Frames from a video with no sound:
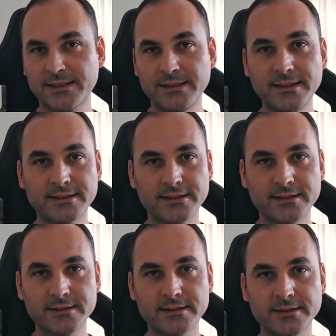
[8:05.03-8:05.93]
listen.
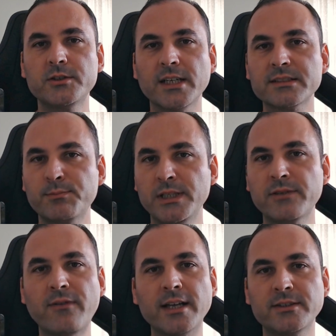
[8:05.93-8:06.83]
Just
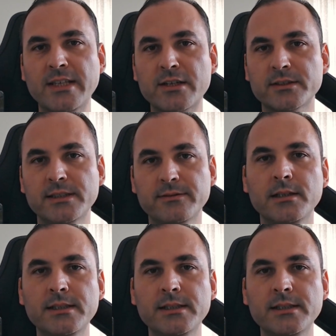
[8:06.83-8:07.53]
pick one narrative.